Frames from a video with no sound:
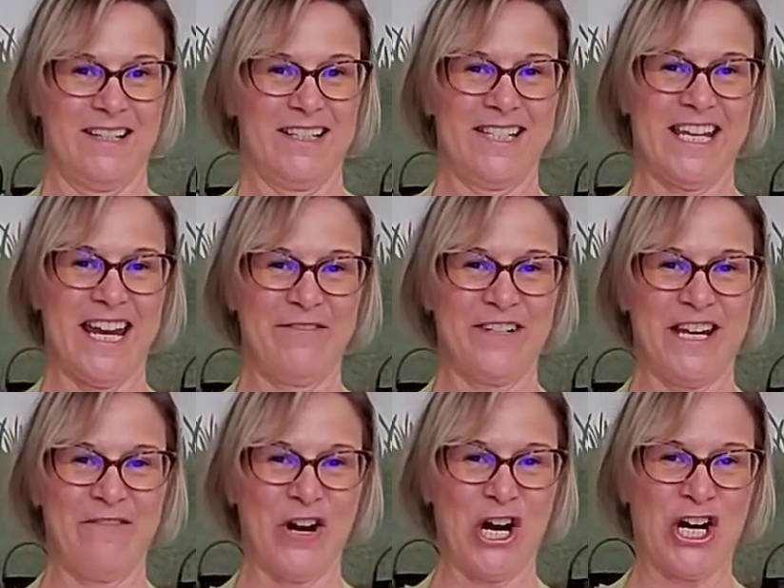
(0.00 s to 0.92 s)
Safety
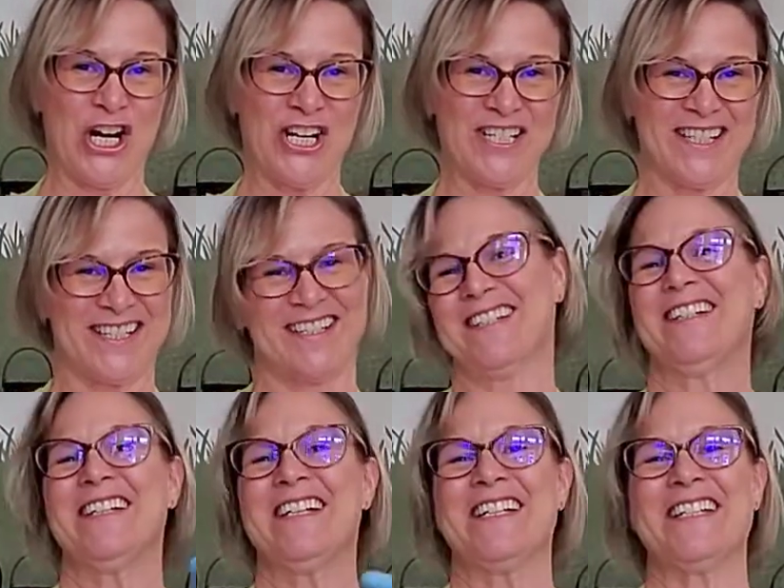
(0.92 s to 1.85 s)
first.
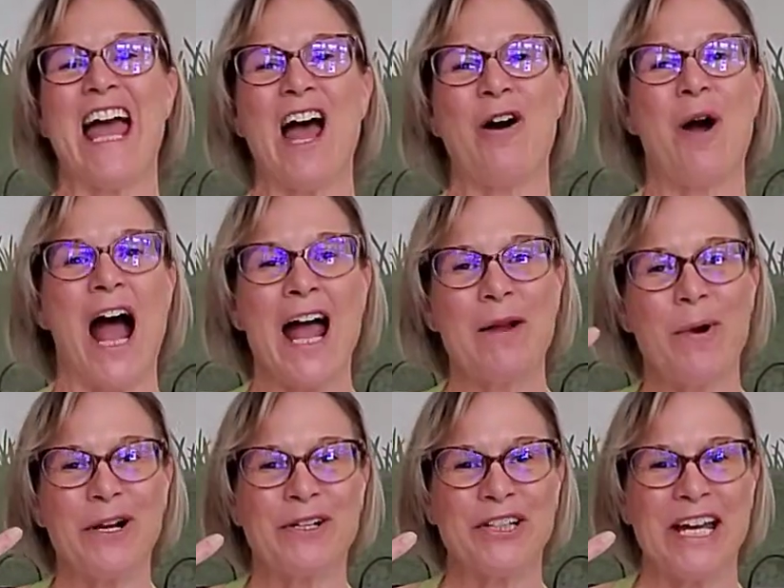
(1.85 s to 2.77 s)
Now, I
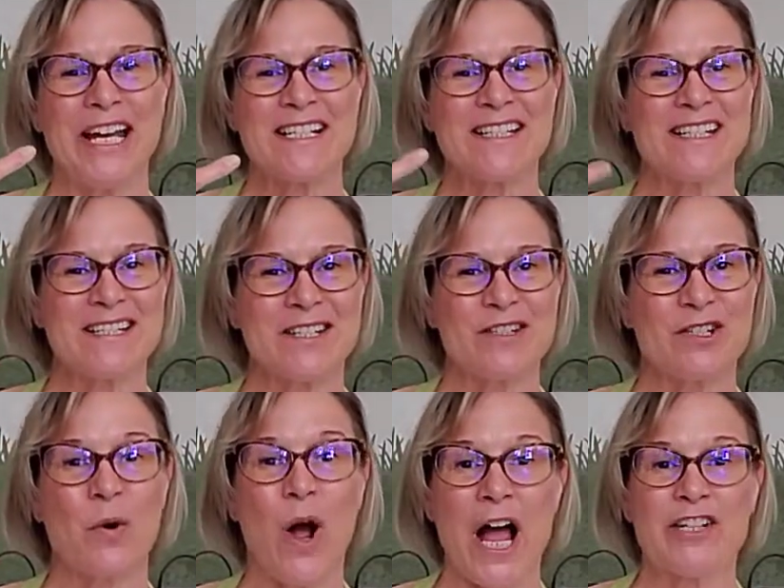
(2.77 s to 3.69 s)
wear glasses,
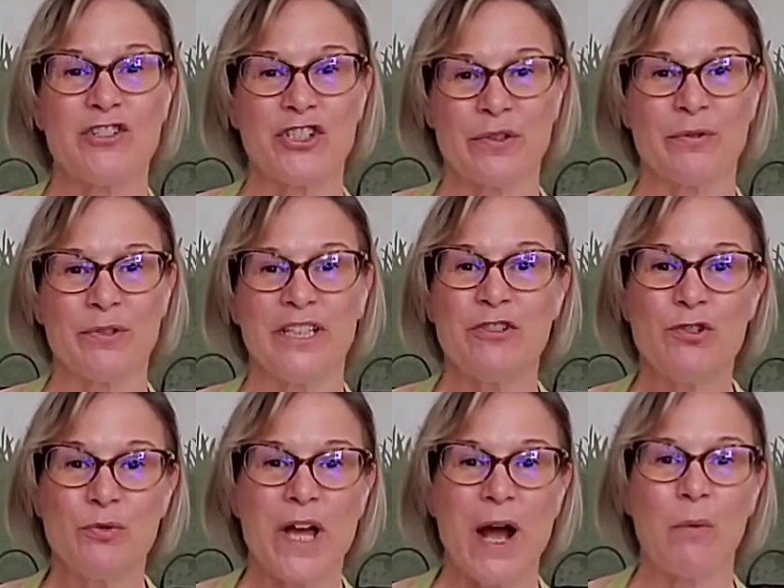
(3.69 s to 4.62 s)
so I generally do
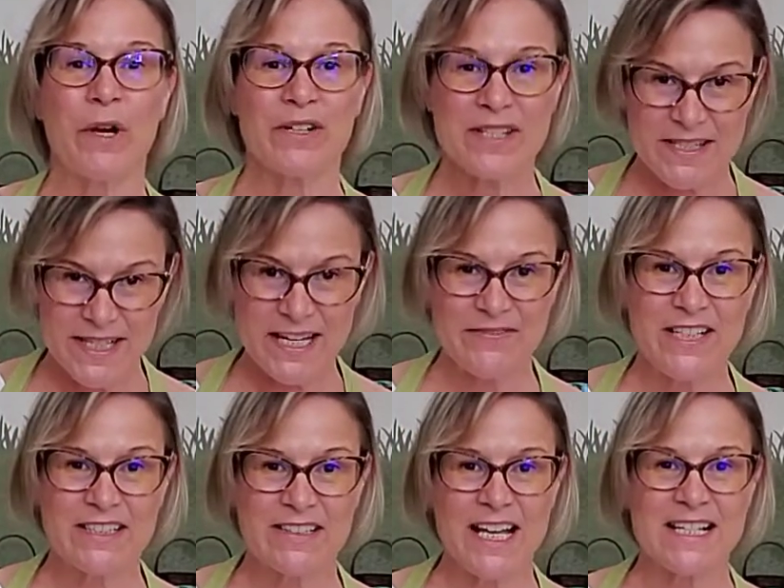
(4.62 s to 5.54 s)
not wear safety
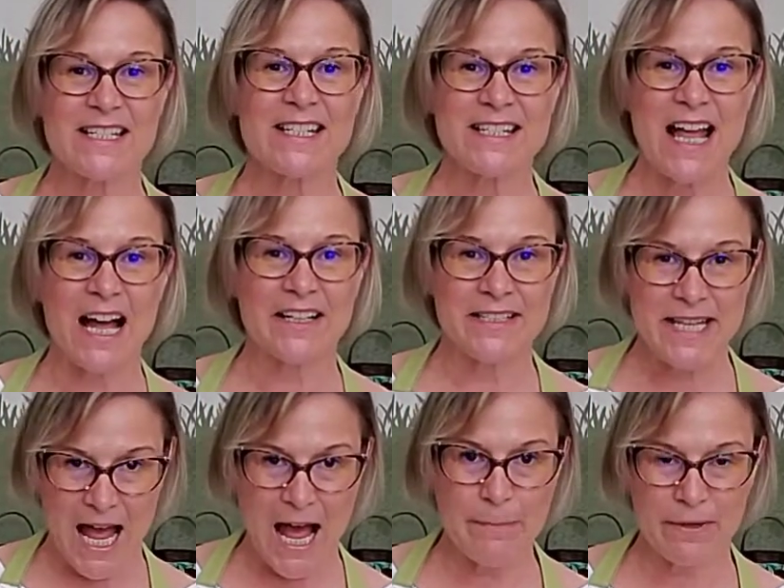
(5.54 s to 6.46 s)
glasses on
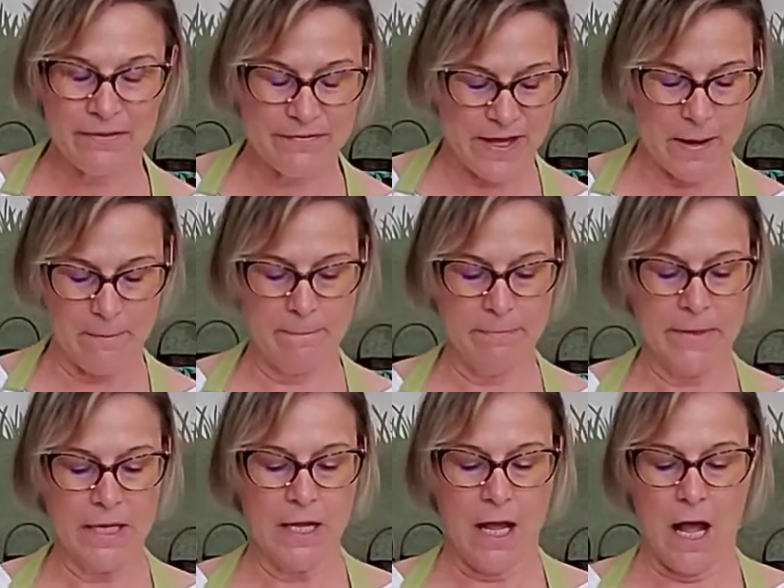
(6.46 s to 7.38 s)
top of them.
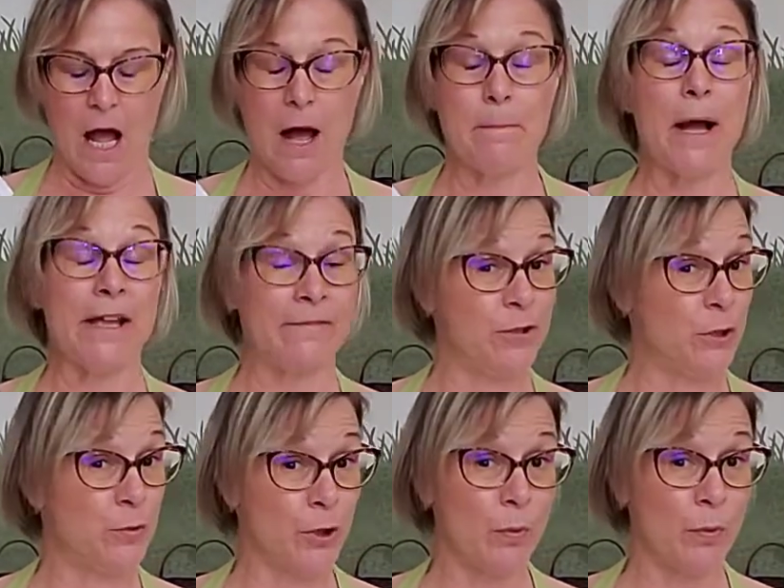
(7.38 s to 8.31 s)
If you
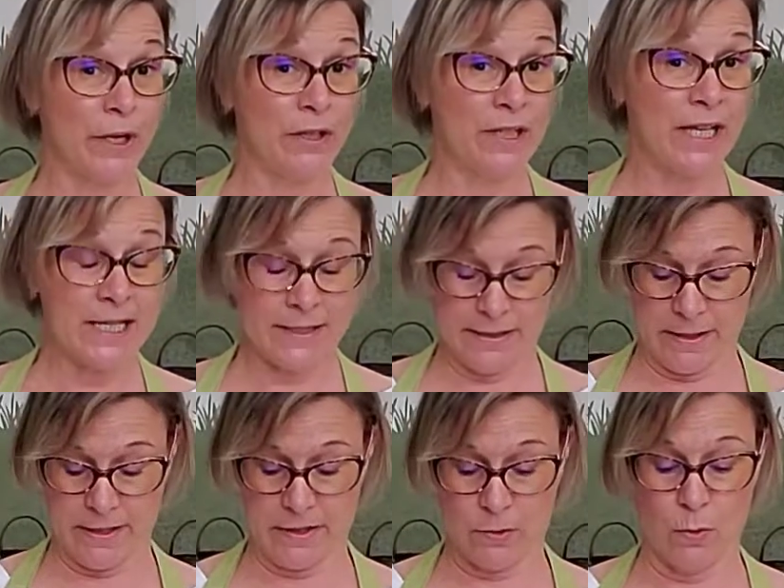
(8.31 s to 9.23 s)
don't wear
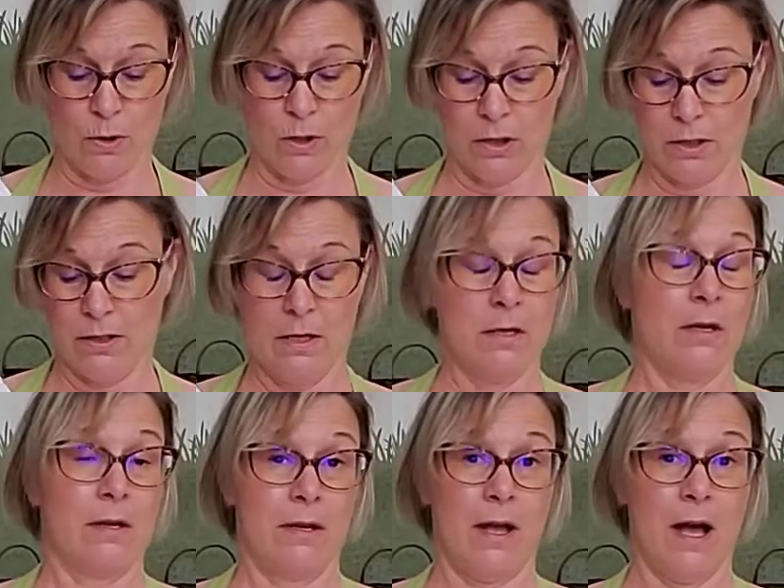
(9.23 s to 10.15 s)
glasses, or
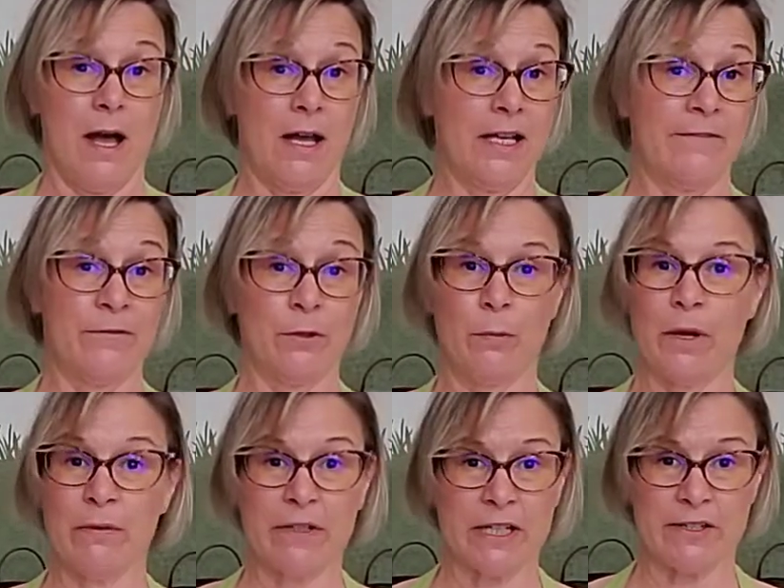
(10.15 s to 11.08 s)
if you
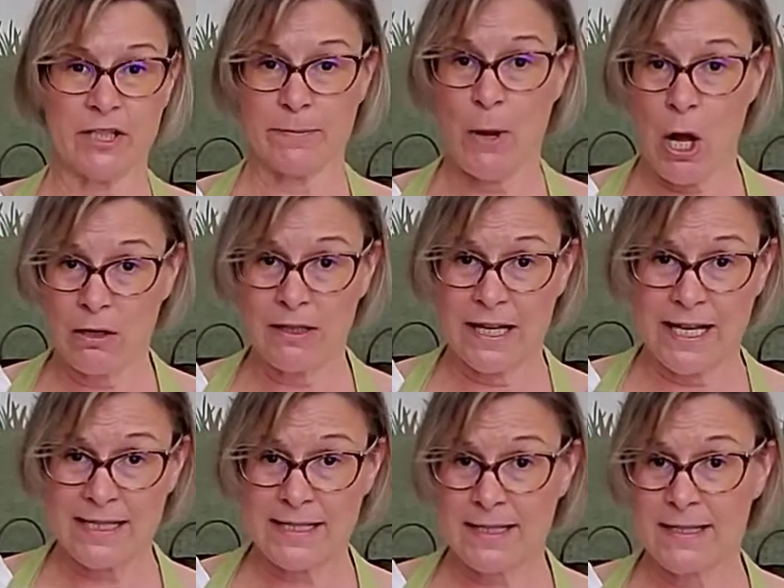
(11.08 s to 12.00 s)
wear really small
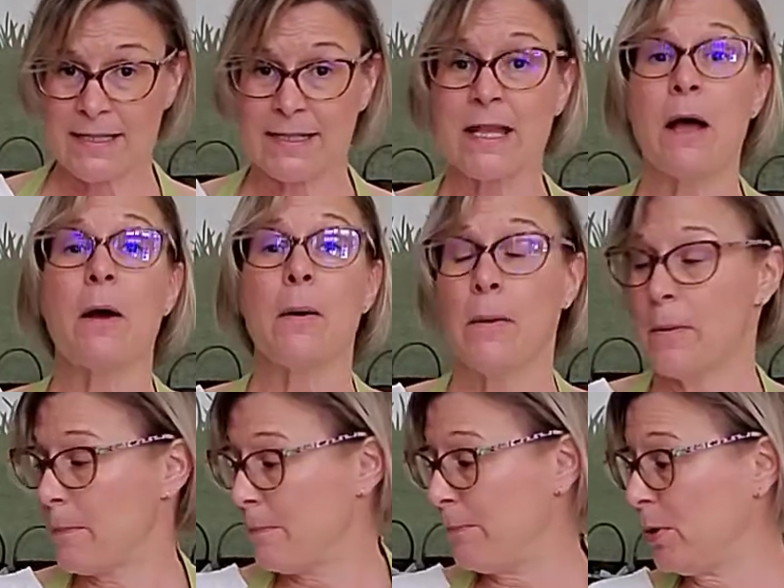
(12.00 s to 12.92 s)
glasses,
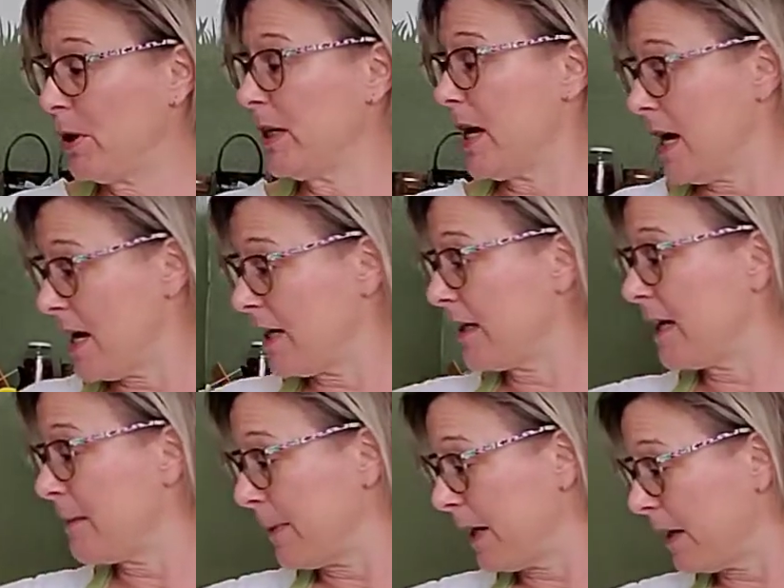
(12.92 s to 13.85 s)
put on
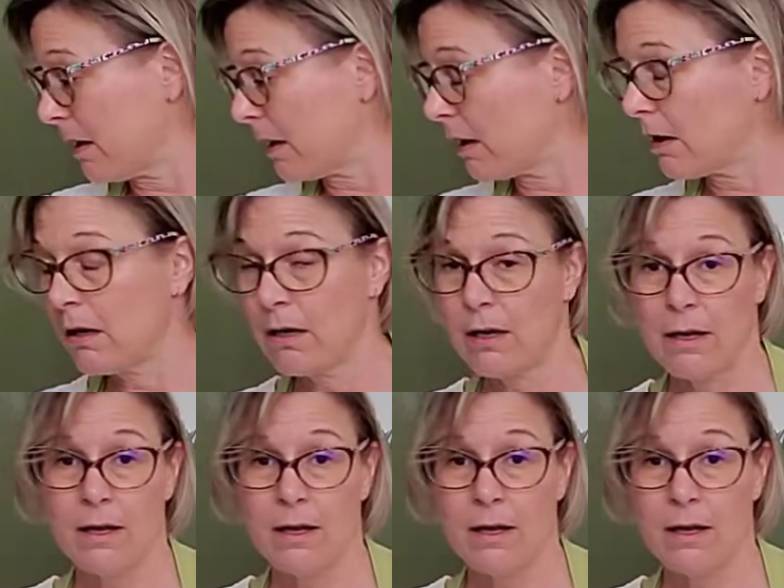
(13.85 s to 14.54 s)
a pair